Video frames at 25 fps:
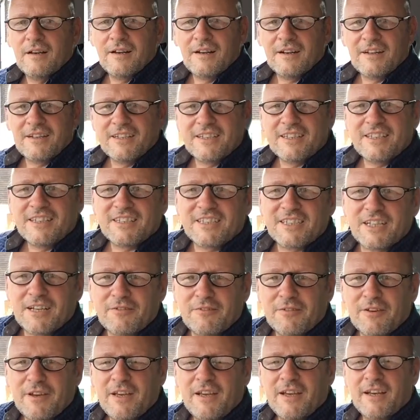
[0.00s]
Hi,
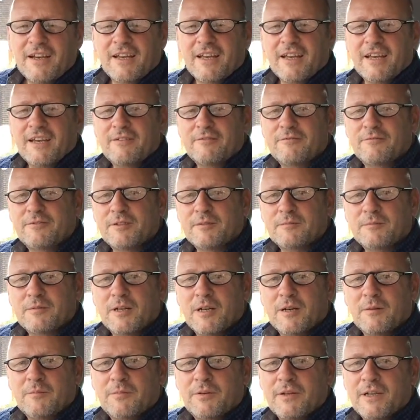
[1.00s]
Jeff here again from
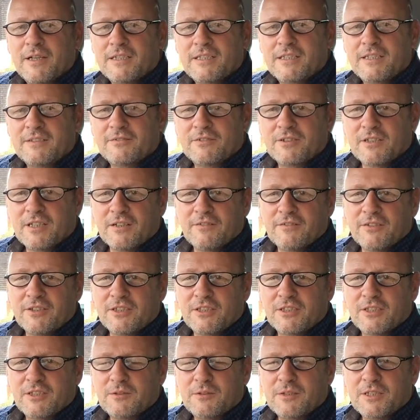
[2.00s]
Comprehensive
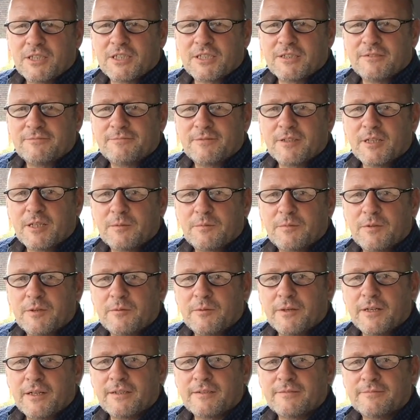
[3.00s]
Driving Tuition. Hope
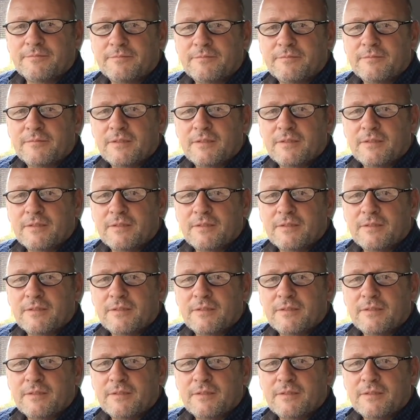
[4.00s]
you're well.